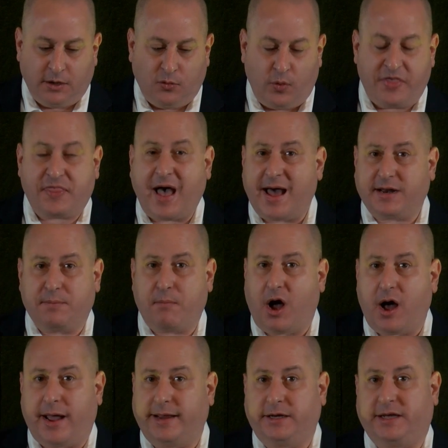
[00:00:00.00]
With that in
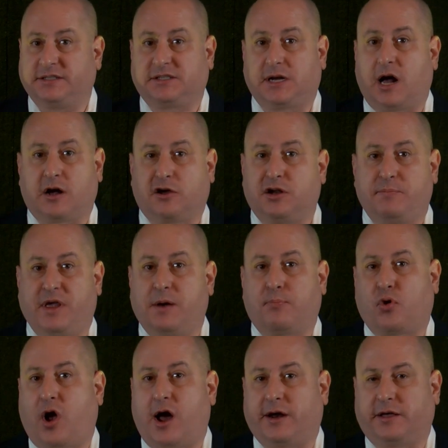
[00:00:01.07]
mind, it's not going to be a
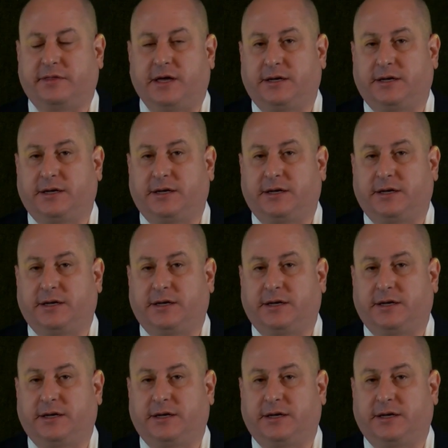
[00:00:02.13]
product